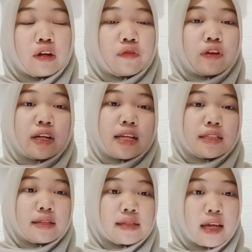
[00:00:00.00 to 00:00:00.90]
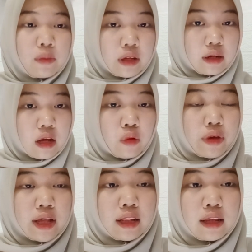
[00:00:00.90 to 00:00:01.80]
For this assignment, I
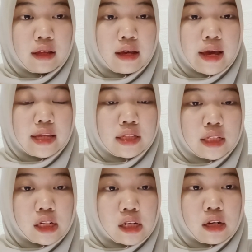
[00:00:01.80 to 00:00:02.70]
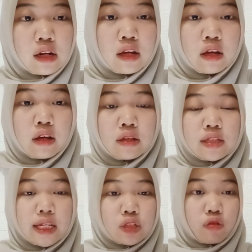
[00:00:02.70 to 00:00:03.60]
will answer
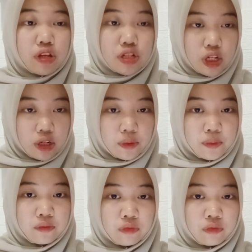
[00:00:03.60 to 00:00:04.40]
6 questions.